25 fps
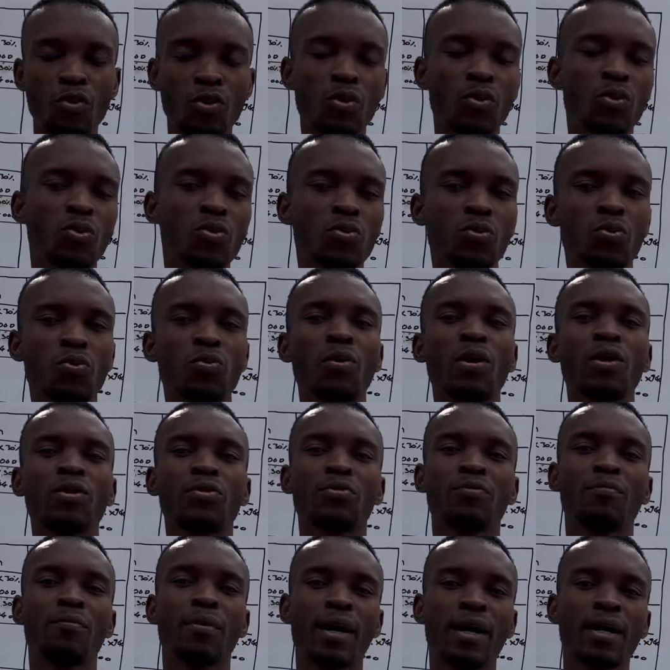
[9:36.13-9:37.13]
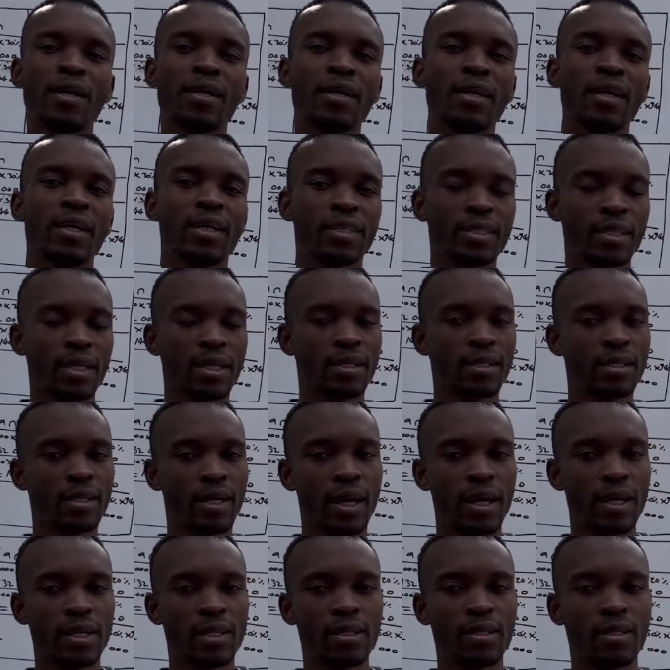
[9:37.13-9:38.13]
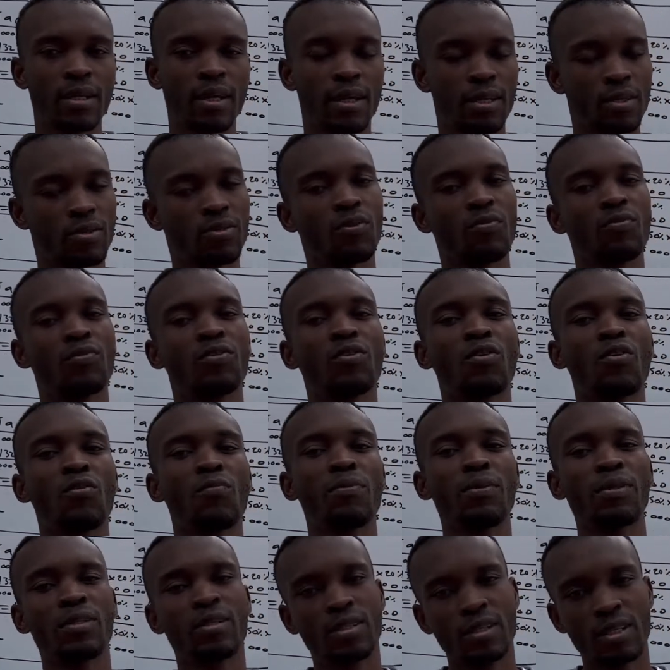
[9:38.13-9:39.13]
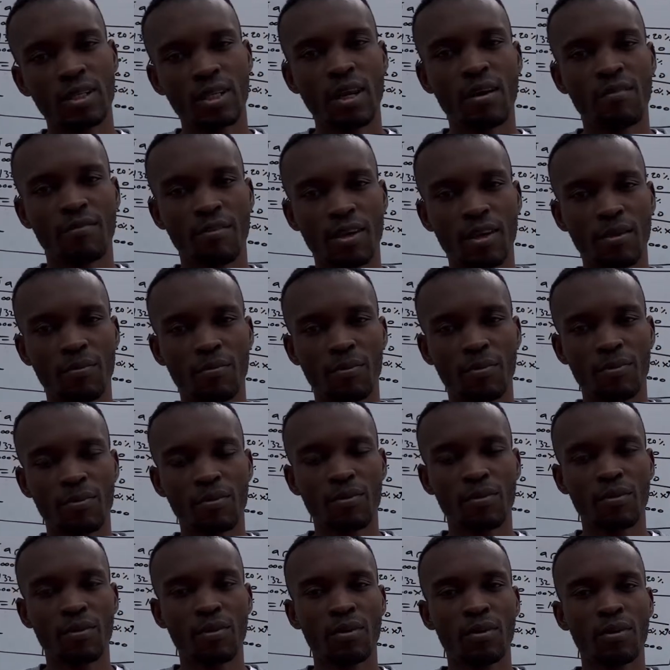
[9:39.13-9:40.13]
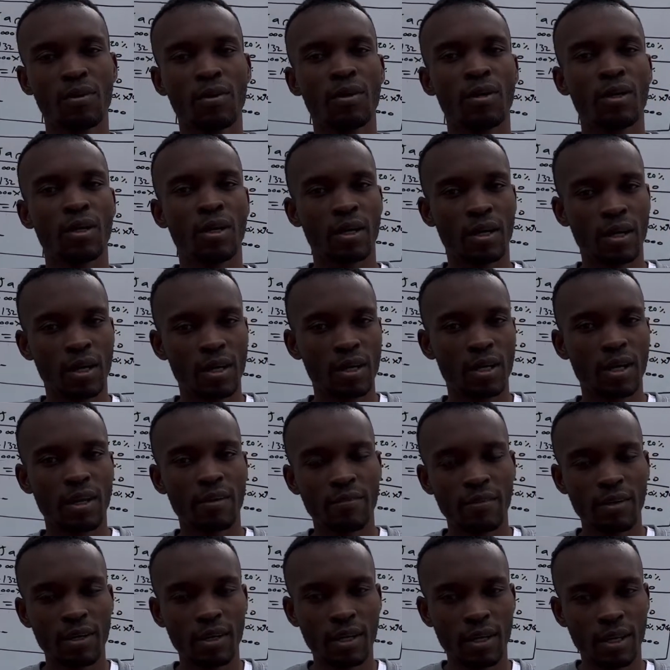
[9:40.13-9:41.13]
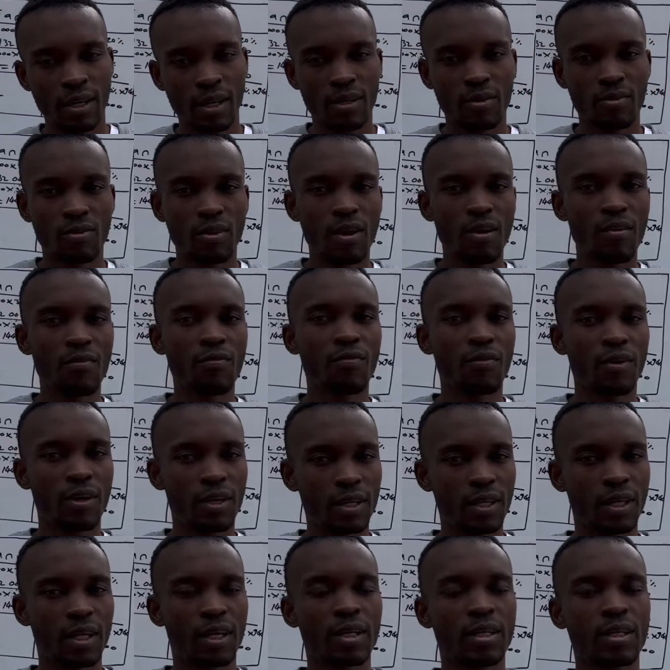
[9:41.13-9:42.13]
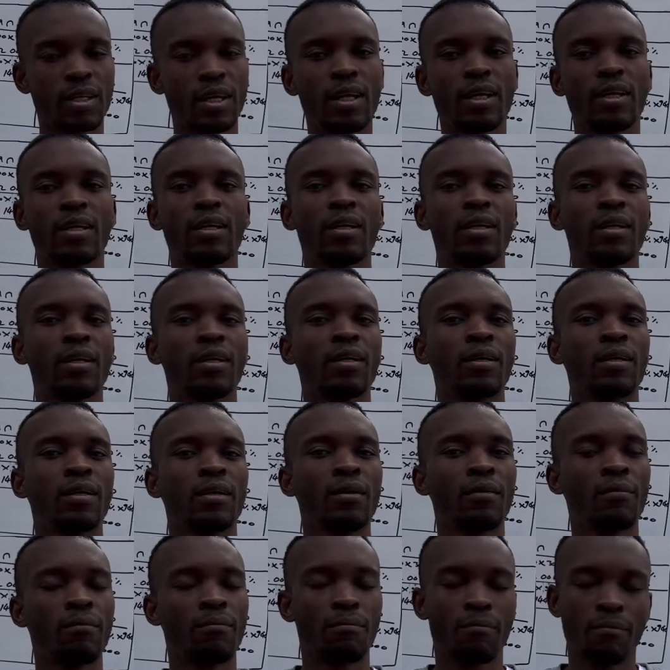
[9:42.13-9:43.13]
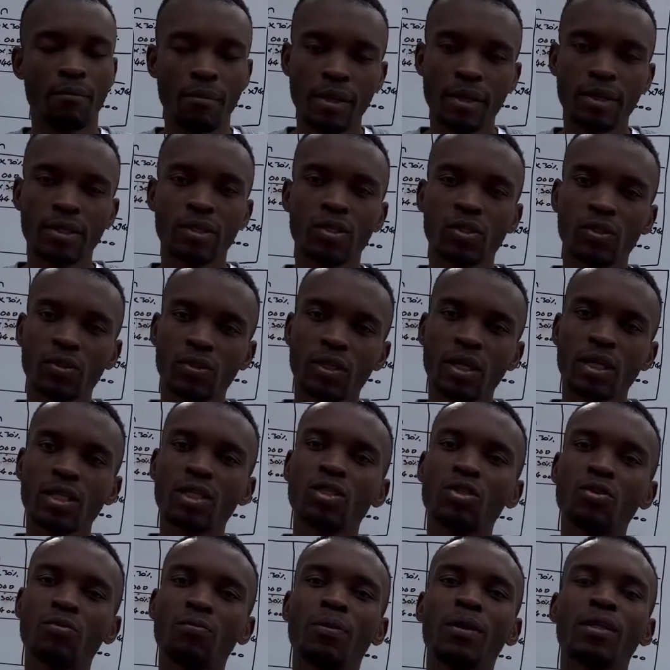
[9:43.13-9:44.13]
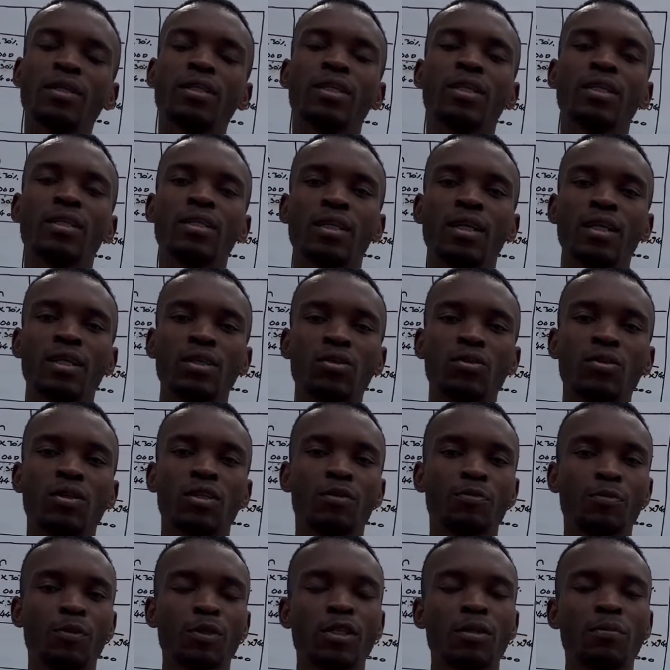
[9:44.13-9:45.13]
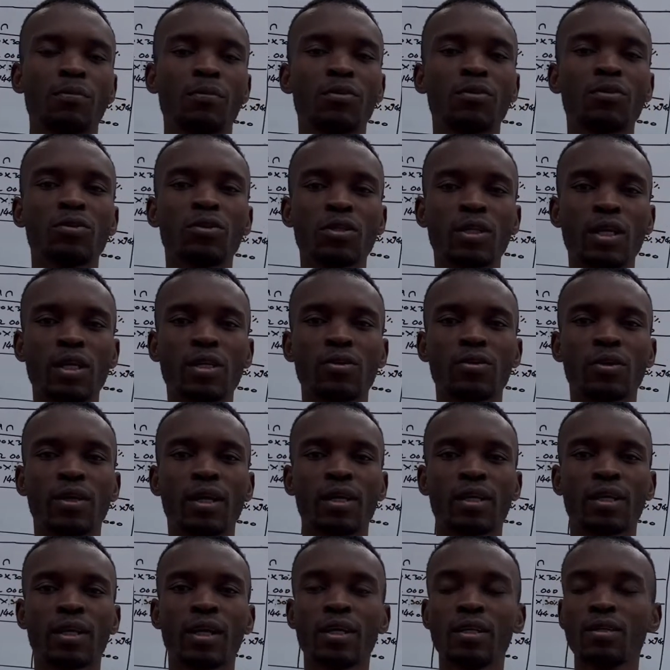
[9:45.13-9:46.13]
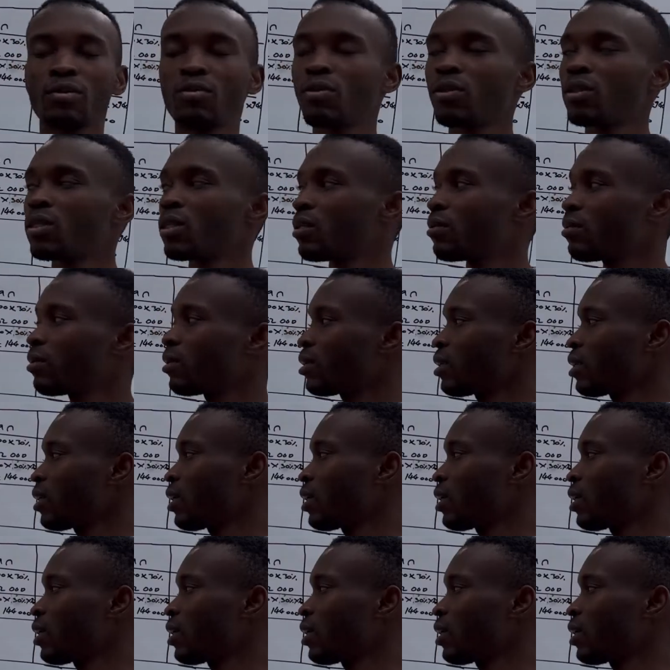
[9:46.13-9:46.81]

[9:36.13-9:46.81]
those who want to buy a study guide, a soft copy is still available, grade 11 and grade 12 and grade 10. Make sure that you purchase as soon as possible so that you can get questions